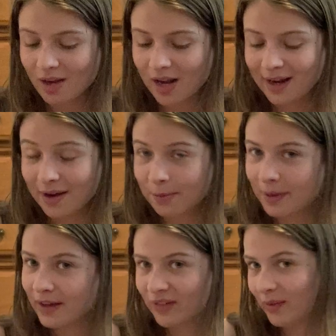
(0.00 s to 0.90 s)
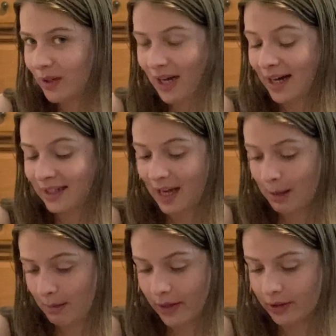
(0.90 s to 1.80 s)
And we have never had gay
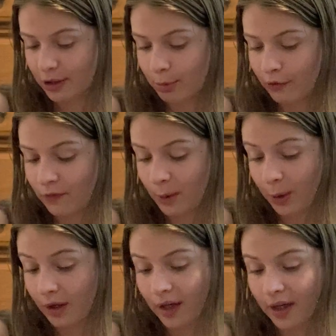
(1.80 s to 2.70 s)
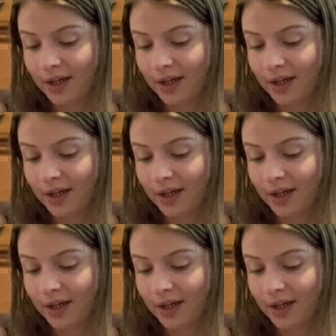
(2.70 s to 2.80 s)
marriage before.